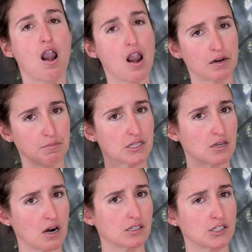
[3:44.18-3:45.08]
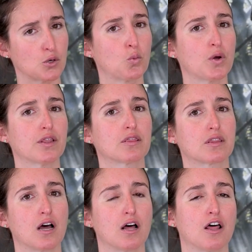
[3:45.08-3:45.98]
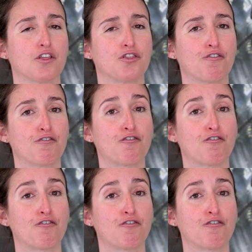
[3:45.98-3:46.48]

Let me start with the